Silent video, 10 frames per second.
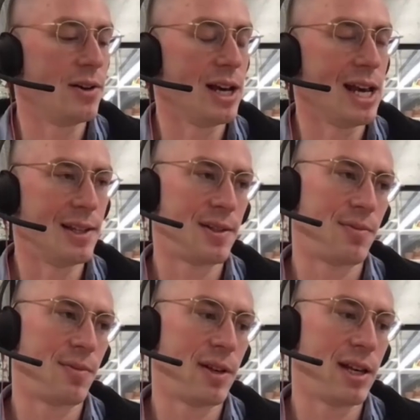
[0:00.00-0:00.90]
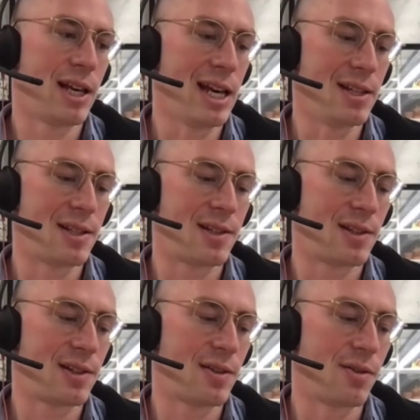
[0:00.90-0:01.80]
you know, it's
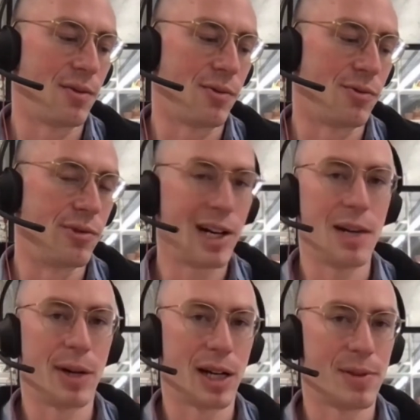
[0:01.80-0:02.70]
really